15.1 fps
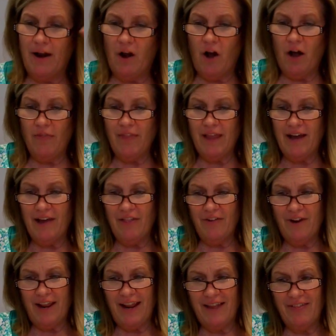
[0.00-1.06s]
But on the
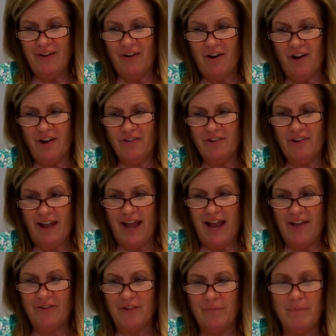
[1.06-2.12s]
other hand, there also
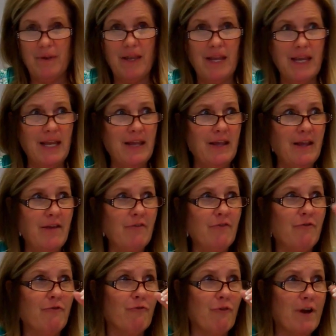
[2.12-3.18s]
has to
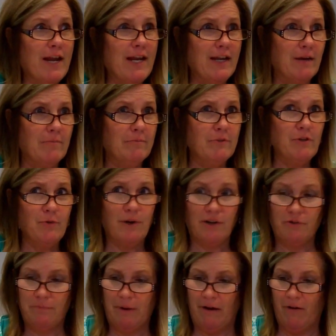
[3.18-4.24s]
be freedom
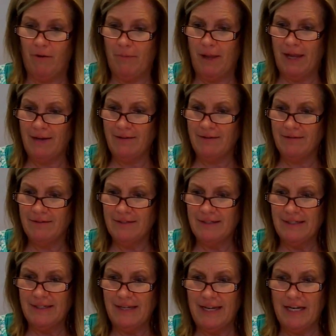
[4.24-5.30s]
to experiment,
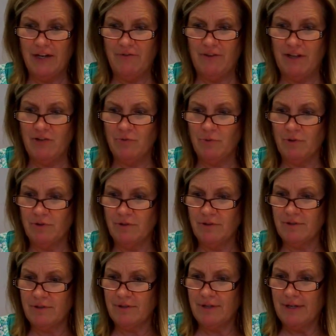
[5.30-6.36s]

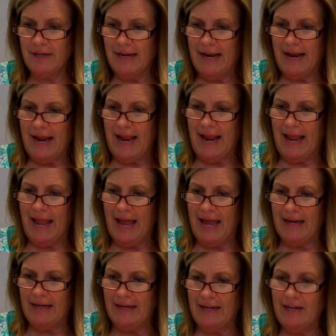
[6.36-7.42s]
individuals,
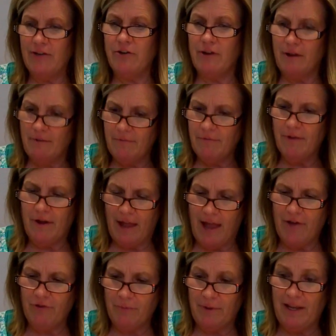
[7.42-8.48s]
and
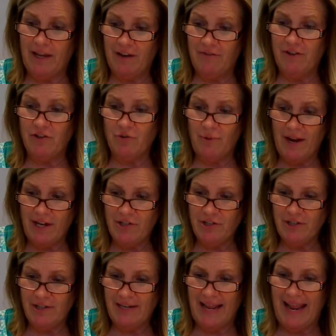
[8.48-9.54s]
there has to be
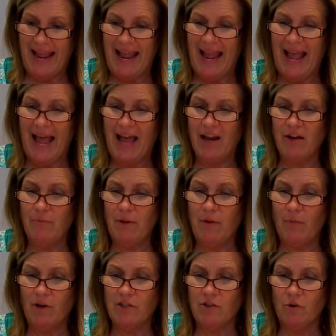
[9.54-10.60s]
individuation
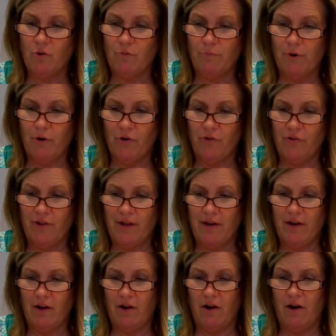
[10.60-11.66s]
and be one's own
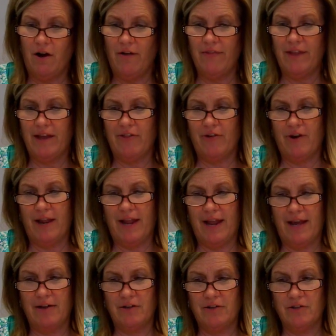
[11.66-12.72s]
person on the other
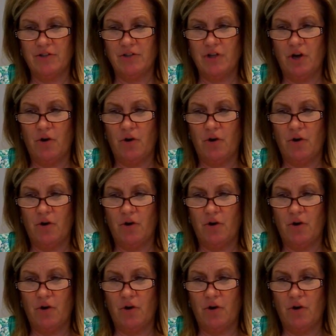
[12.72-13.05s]
hand.